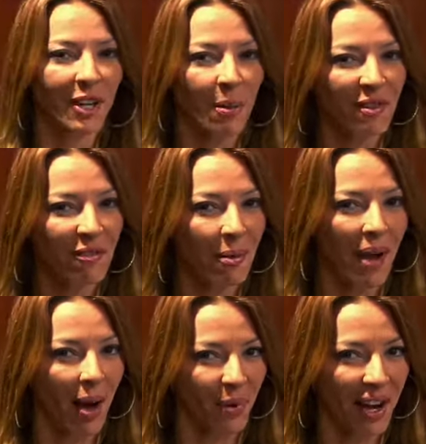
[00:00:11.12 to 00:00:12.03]
know me from
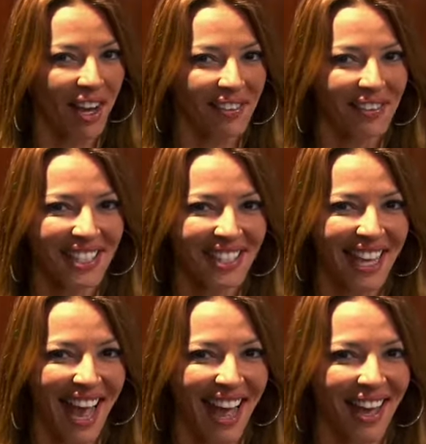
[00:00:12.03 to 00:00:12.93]
Mob Wives,
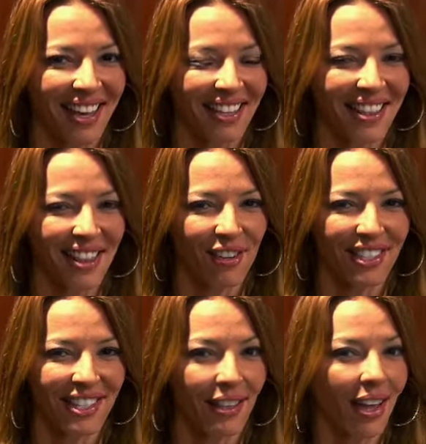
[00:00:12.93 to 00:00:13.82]
and there is
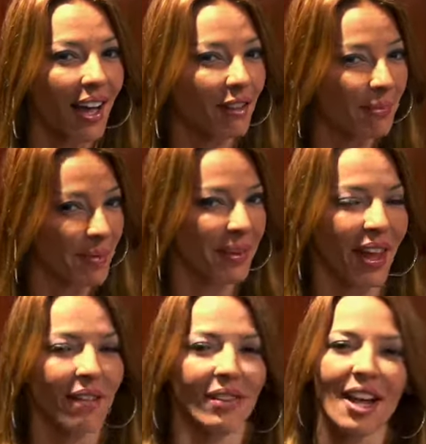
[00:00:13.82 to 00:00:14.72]
a lot of people that
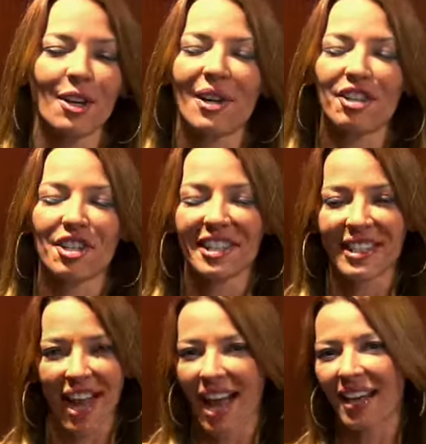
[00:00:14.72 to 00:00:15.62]
have a lot of questions
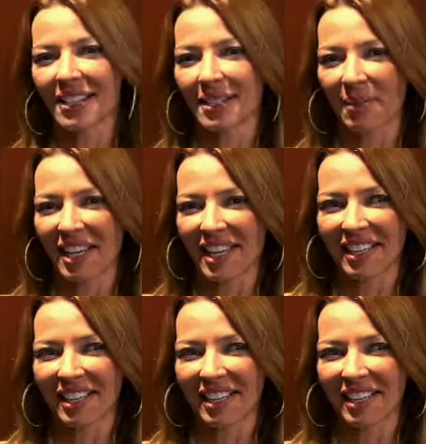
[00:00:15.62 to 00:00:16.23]
to ask me,